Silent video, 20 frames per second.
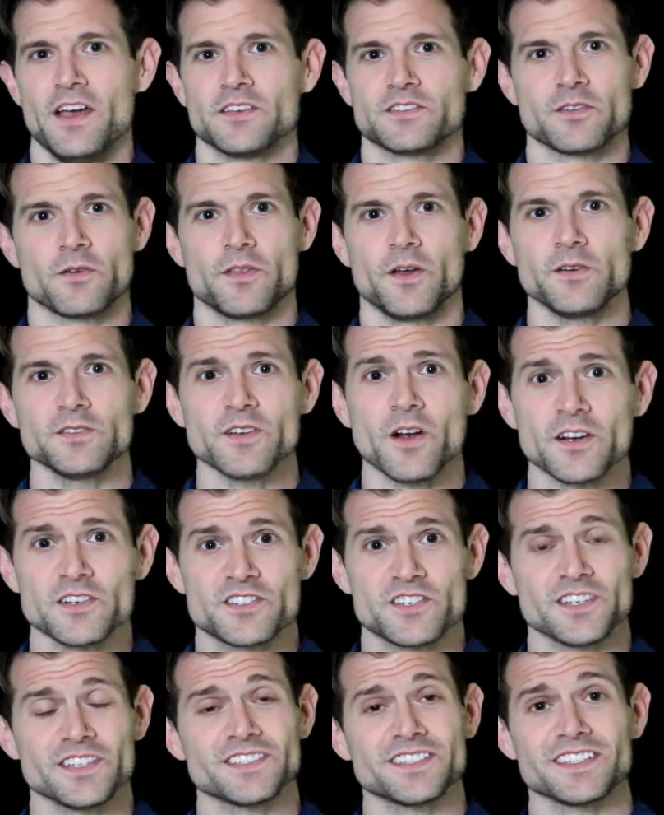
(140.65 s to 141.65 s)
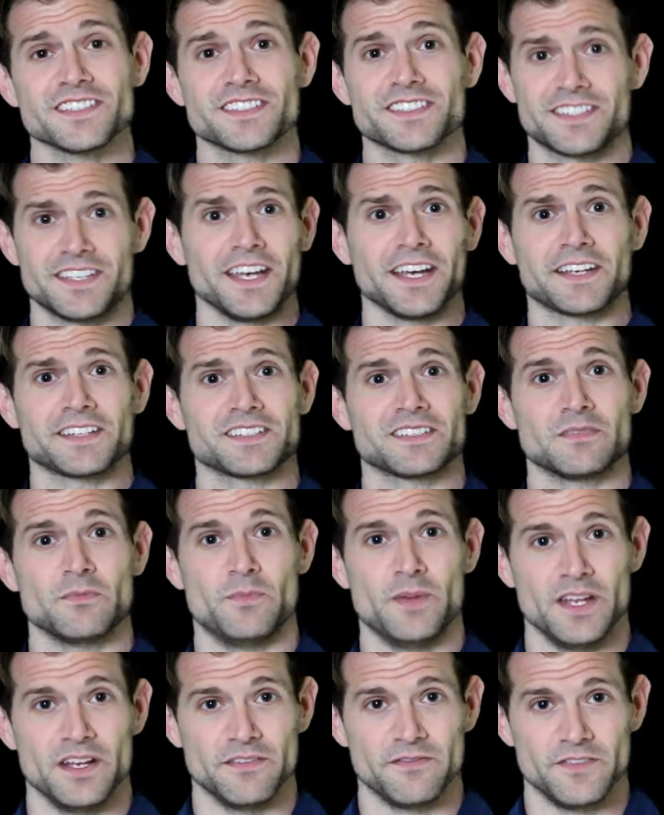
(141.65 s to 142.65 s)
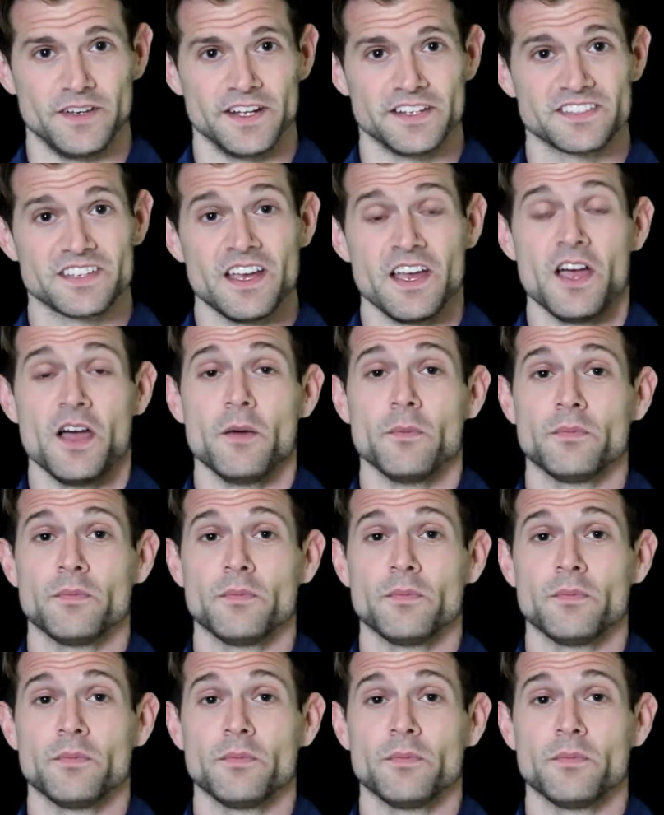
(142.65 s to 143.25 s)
So those are just six benefits,